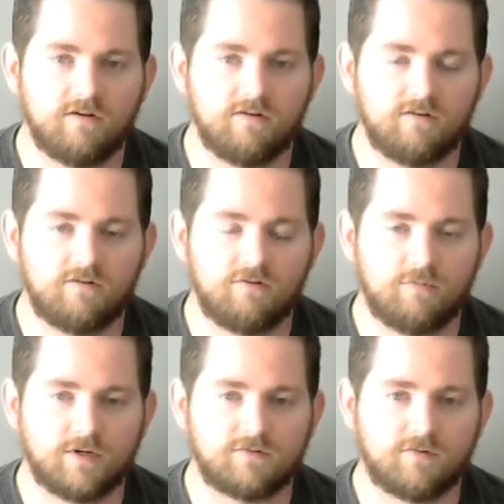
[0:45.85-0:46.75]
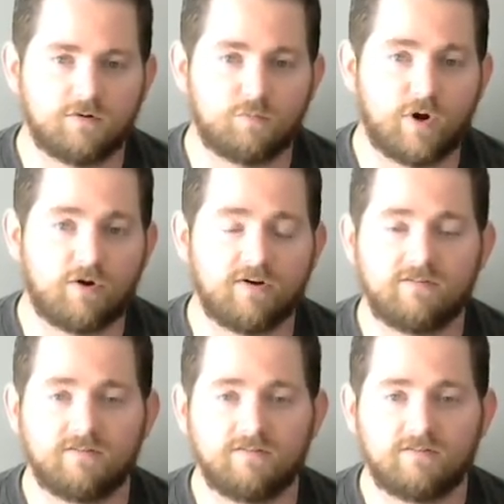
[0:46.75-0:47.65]
too much of a rare
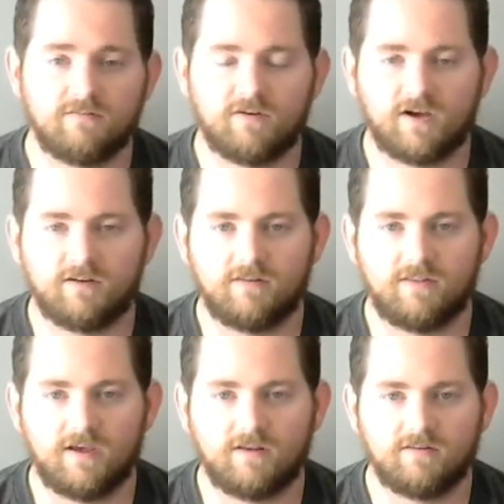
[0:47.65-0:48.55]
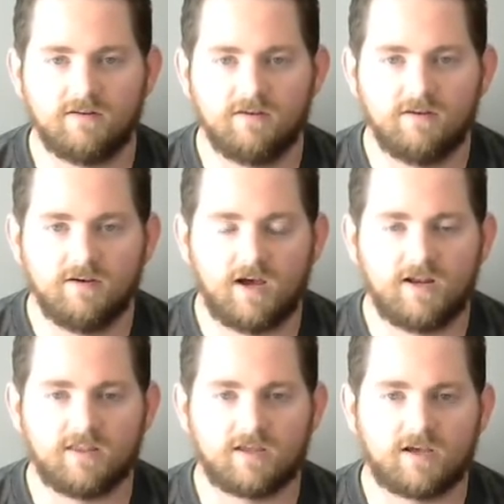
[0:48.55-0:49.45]
instance to find that
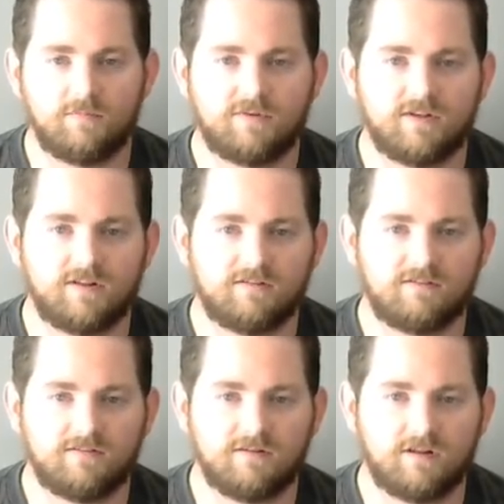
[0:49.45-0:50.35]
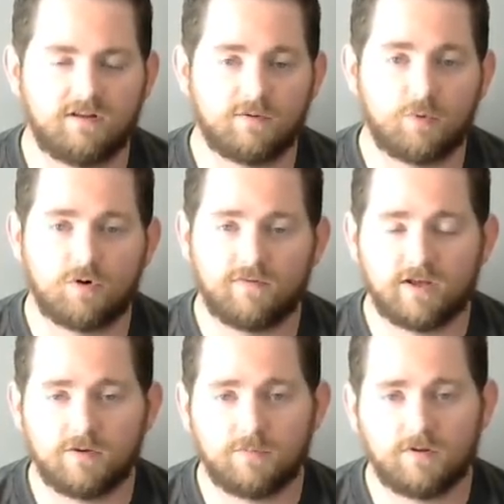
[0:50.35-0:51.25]
anything that comes in that's a little more
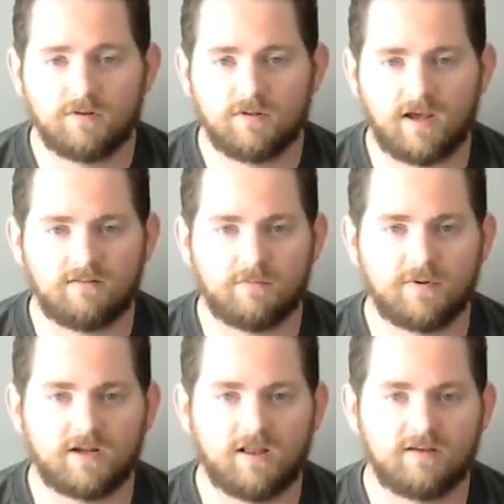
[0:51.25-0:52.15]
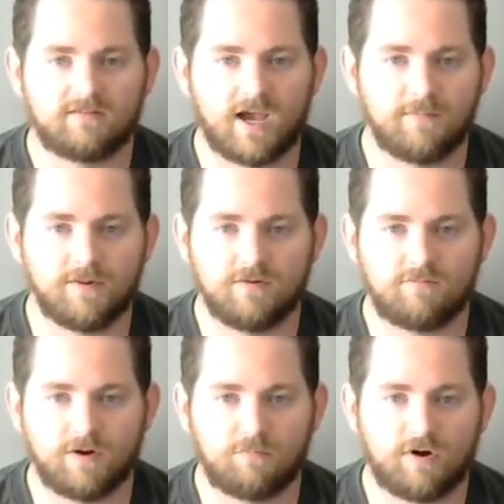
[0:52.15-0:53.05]
valuable ends up in a glass cabinet in the
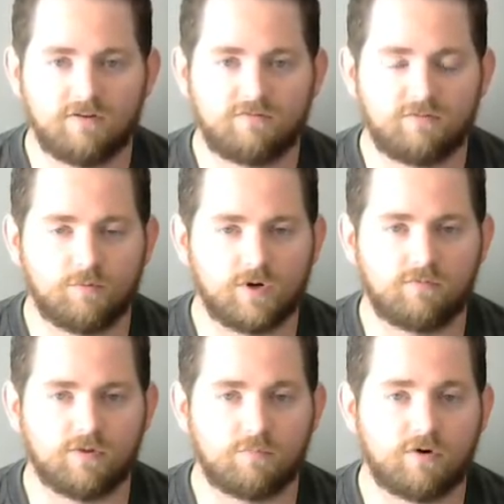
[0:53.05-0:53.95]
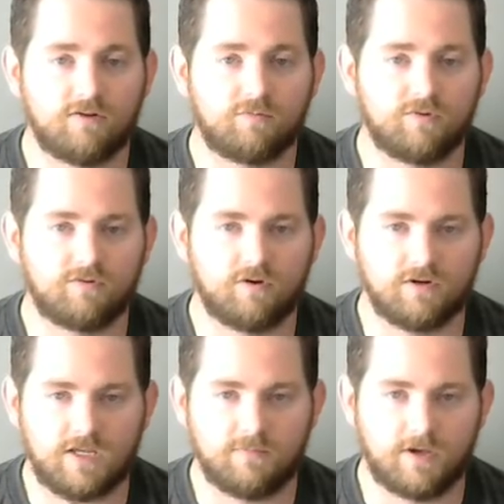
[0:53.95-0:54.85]
front price for whatever the price was
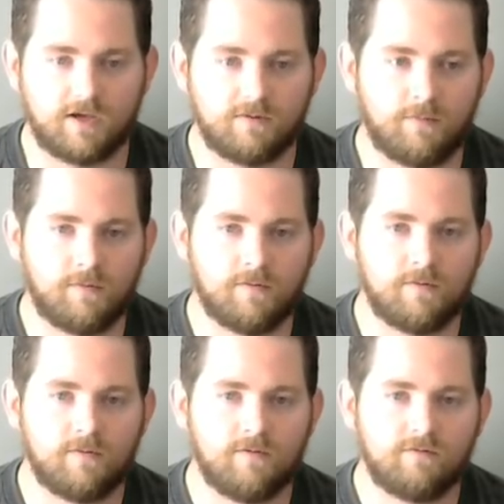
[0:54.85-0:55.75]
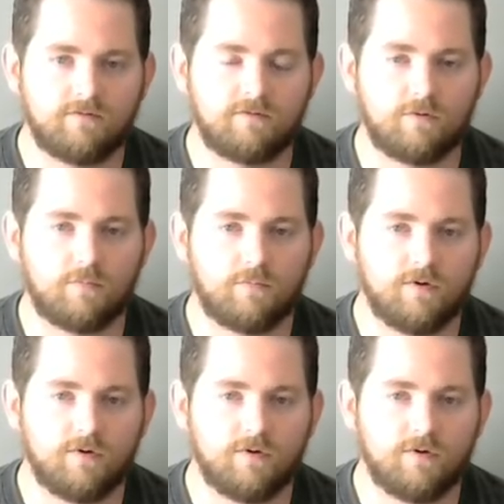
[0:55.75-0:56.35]
on eBay. So